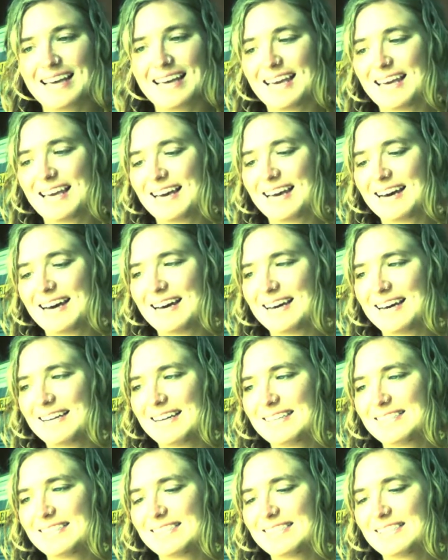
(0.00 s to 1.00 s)

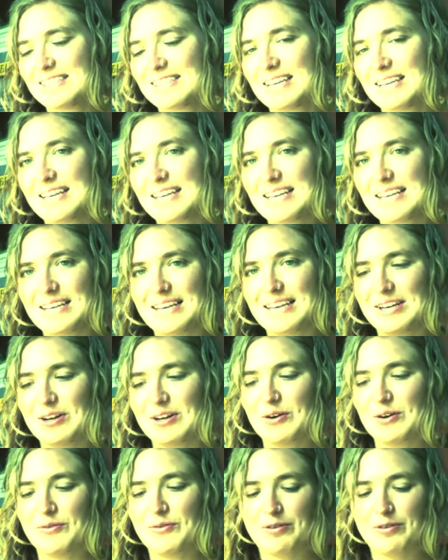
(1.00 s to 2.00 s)
And, you
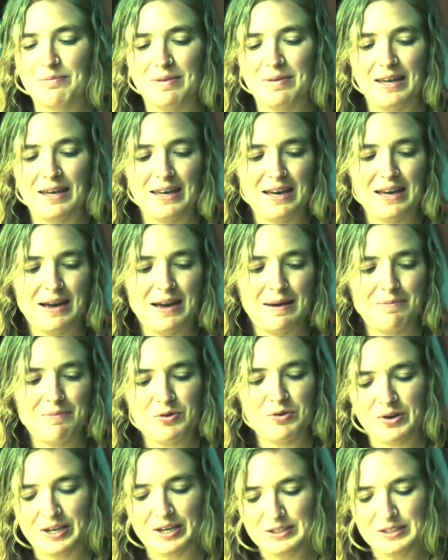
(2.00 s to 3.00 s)
know, for me, I'm
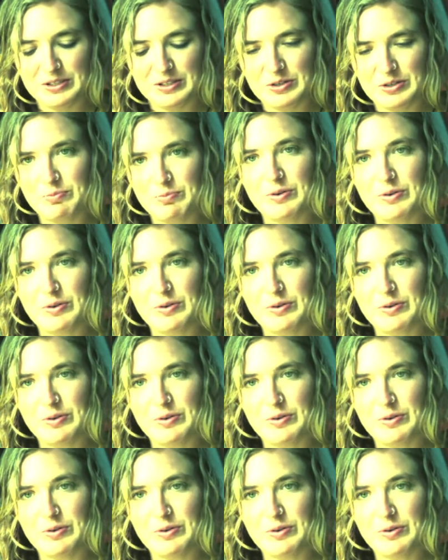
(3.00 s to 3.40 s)
going to